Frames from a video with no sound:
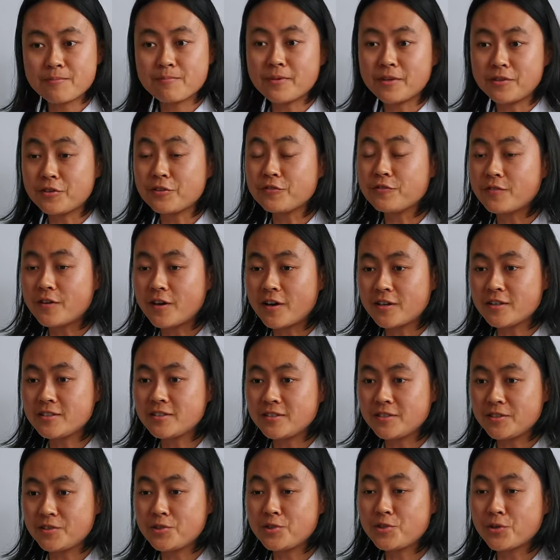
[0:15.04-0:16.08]
Many of
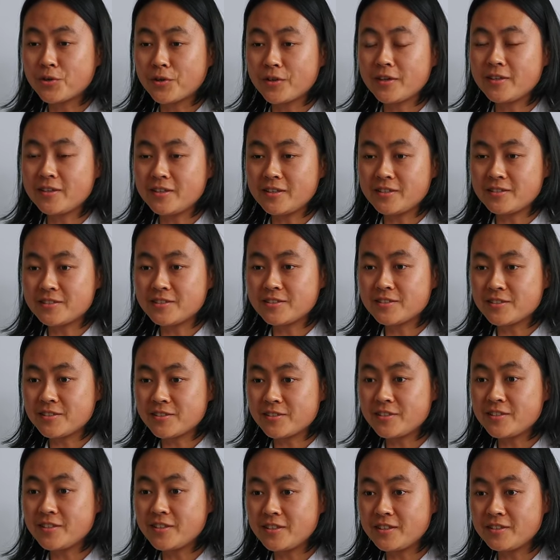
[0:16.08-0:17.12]
us enjoy
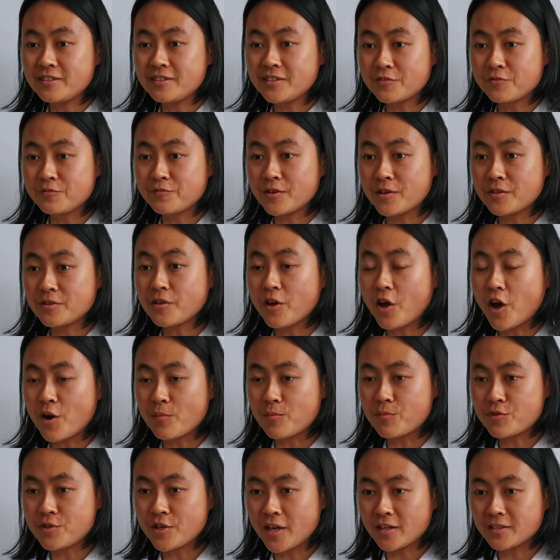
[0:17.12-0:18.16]
inserting different
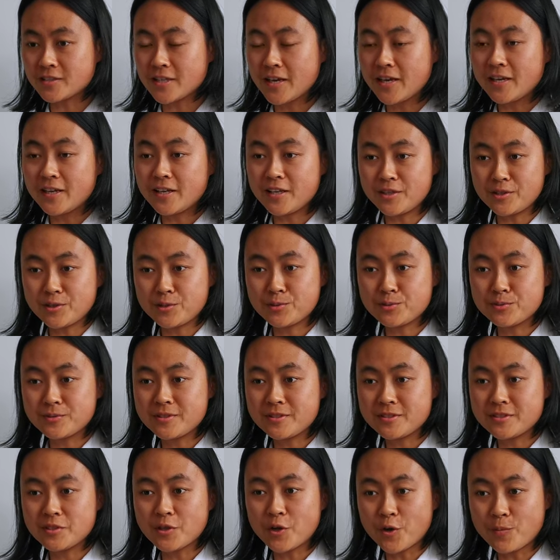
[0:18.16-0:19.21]
objects into
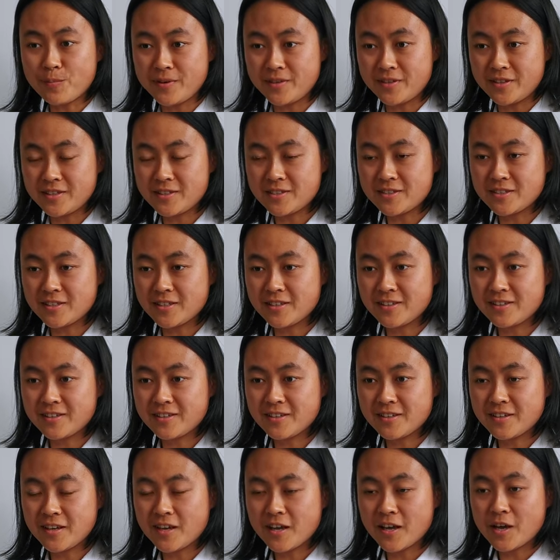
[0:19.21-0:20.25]
these openings.
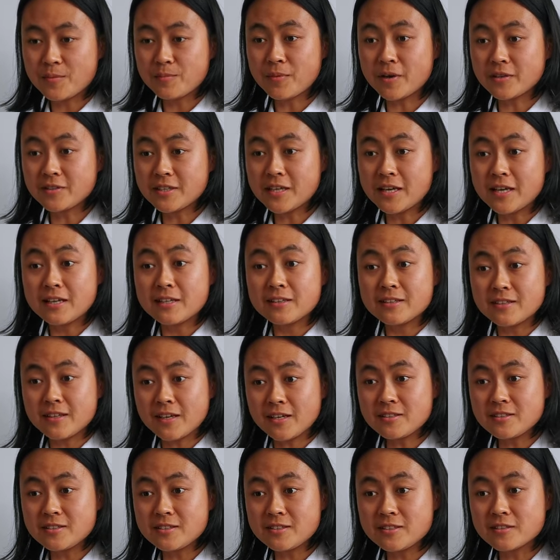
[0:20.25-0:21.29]
But
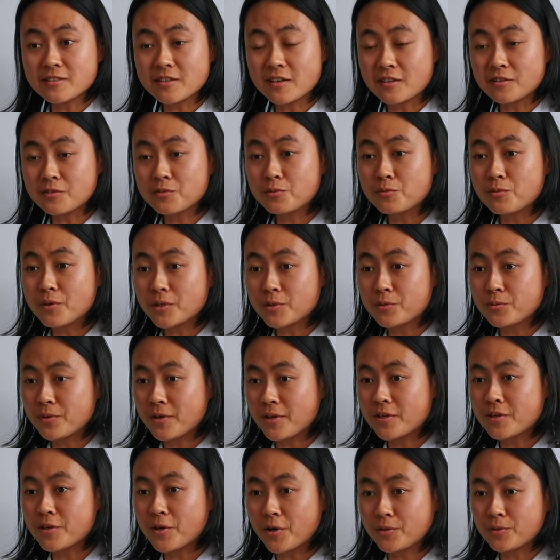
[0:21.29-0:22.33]
that's not what we
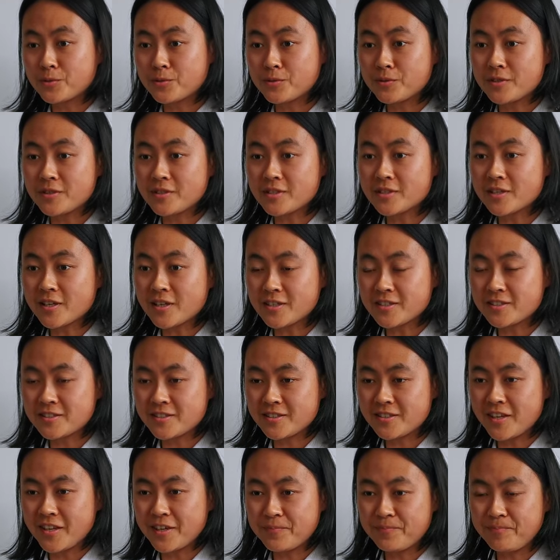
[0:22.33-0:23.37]
are going to discuss
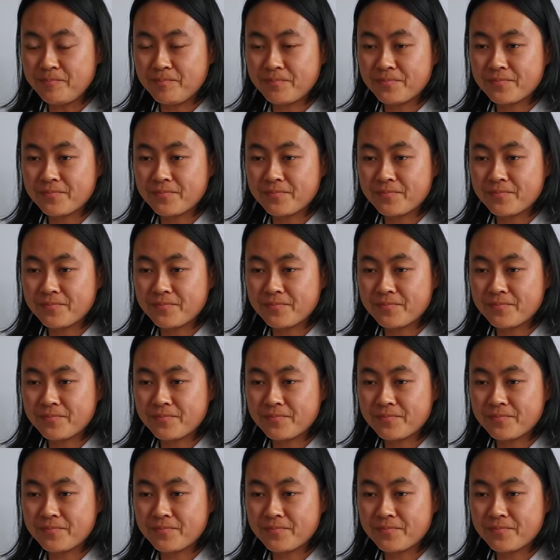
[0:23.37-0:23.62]
today.